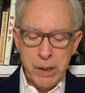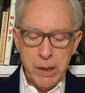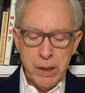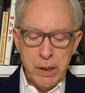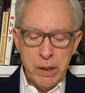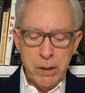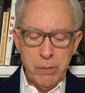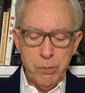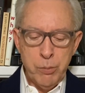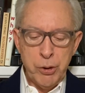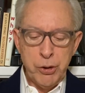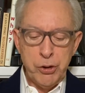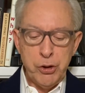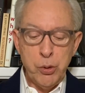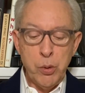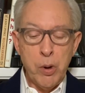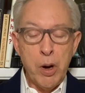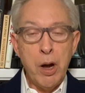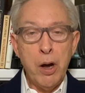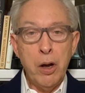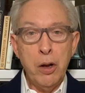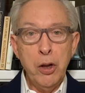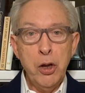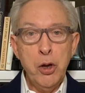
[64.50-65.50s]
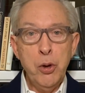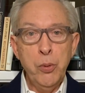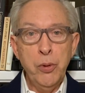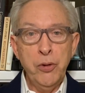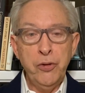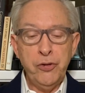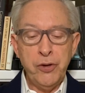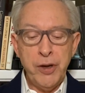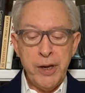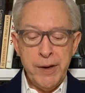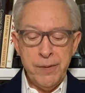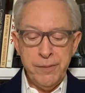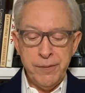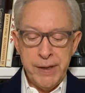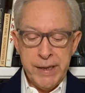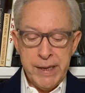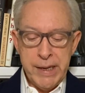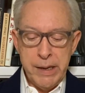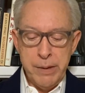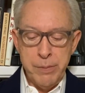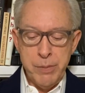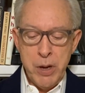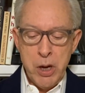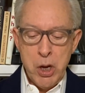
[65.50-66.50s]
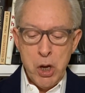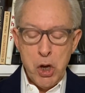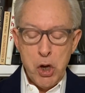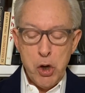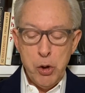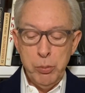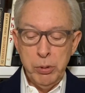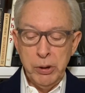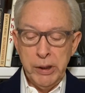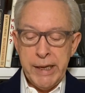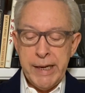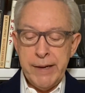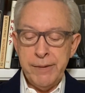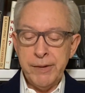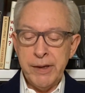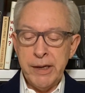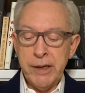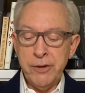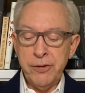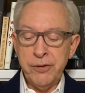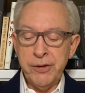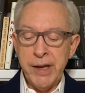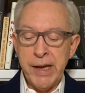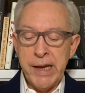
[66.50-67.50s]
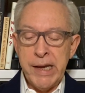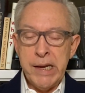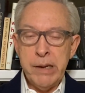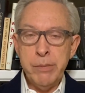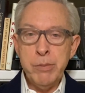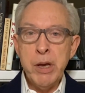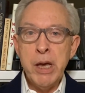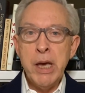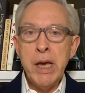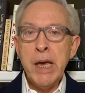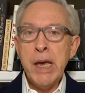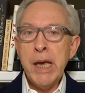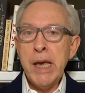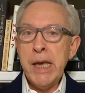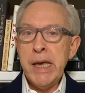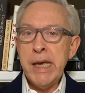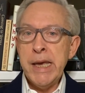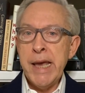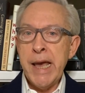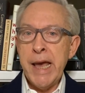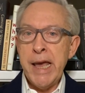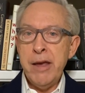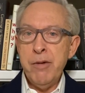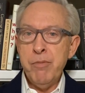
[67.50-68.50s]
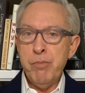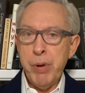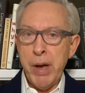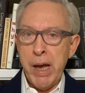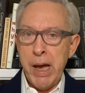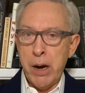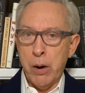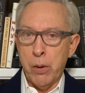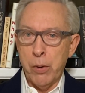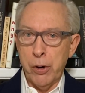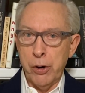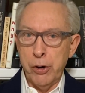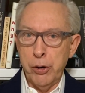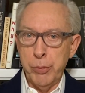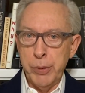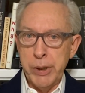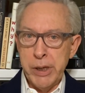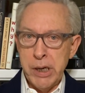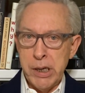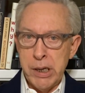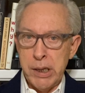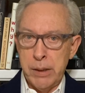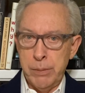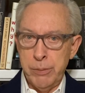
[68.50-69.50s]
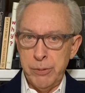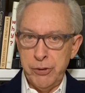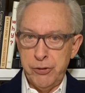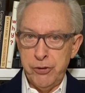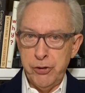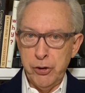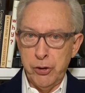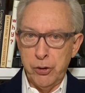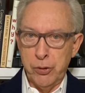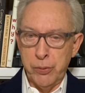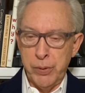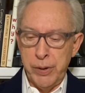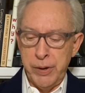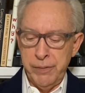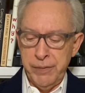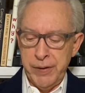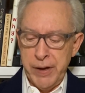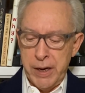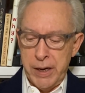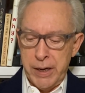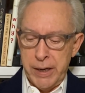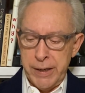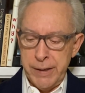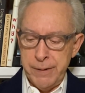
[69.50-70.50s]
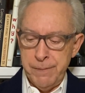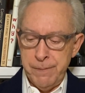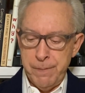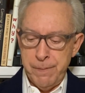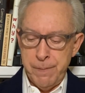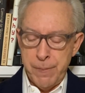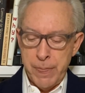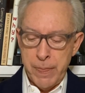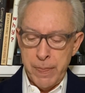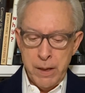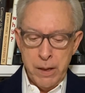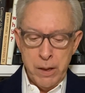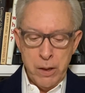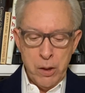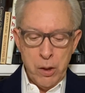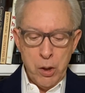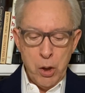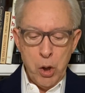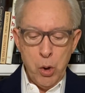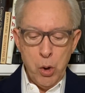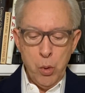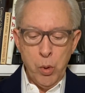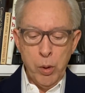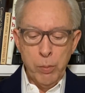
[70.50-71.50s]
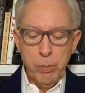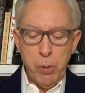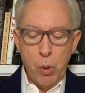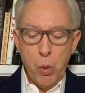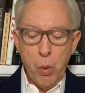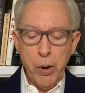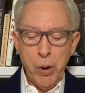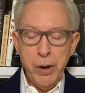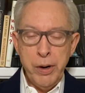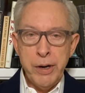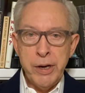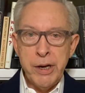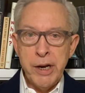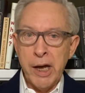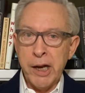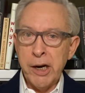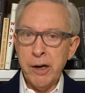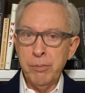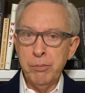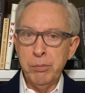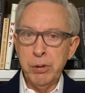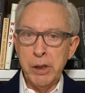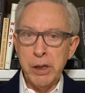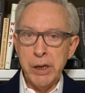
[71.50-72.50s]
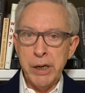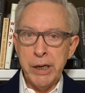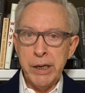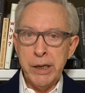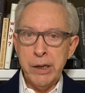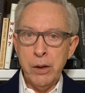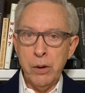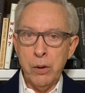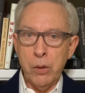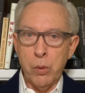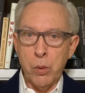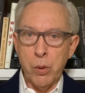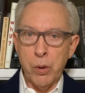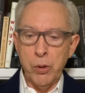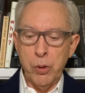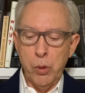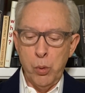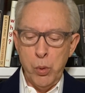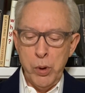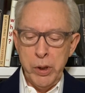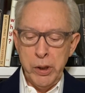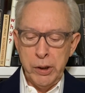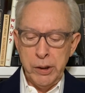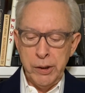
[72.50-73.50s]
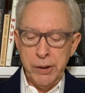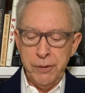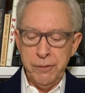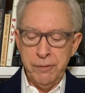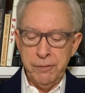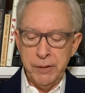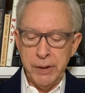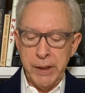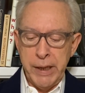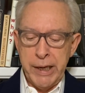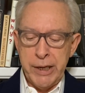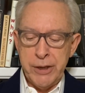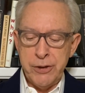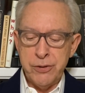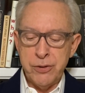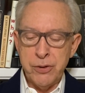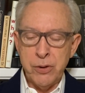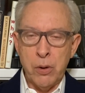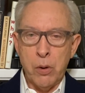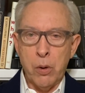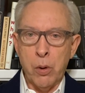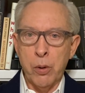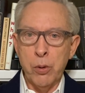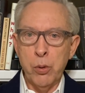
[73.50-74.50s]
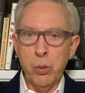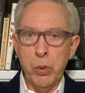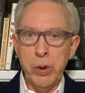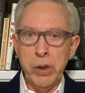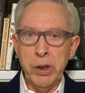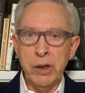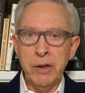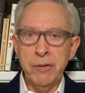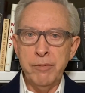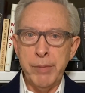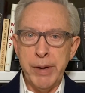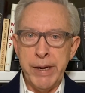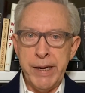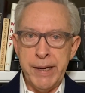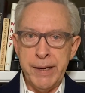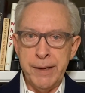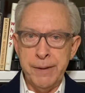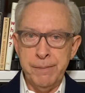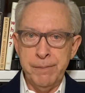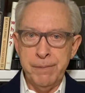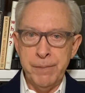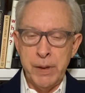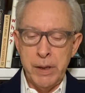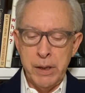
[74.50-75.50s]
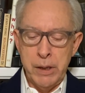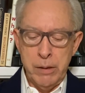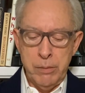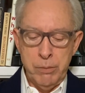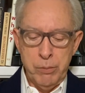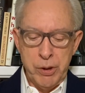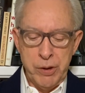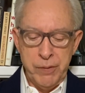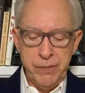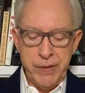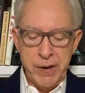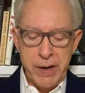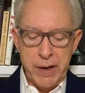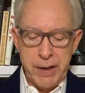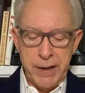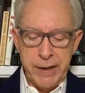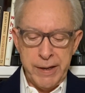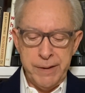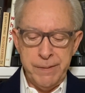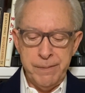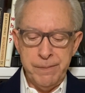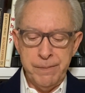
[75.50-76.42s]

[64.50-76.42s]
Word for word: But to all who received him, who believed in his name, he gave power to become the children of God, who were born not of blood or the will of the flesh or the will of man, but of God.